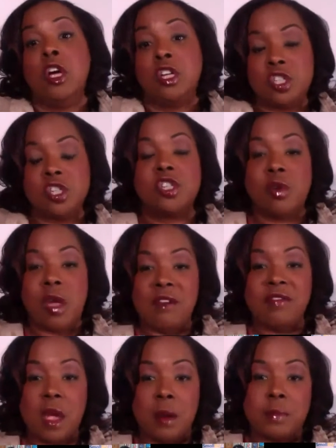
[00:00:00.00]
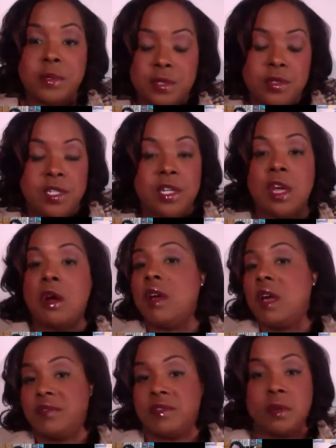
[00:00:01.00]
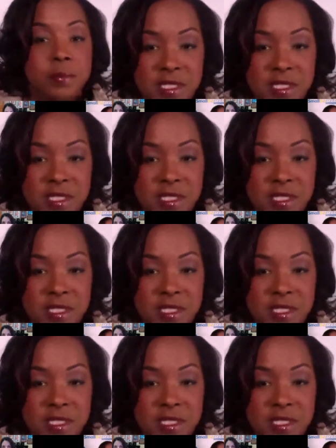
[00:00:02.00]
should you have the opportunity to go after a